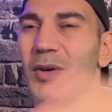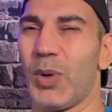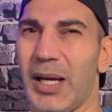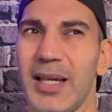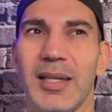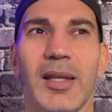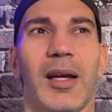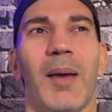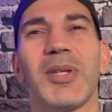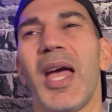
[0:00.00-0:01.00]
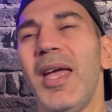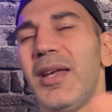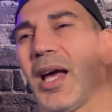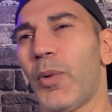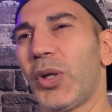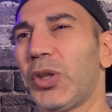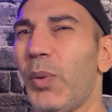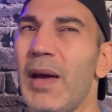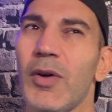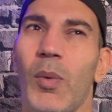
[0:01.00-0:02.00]
One guy said in the comments, you got to work the
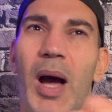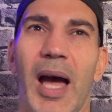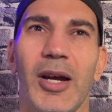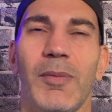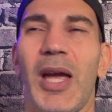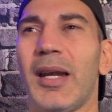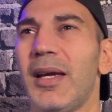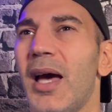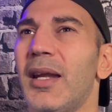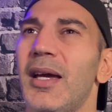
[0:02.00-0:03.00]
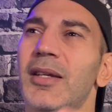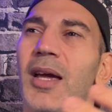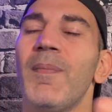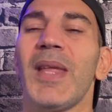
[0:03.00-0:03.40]
waiver wire, yada, yada.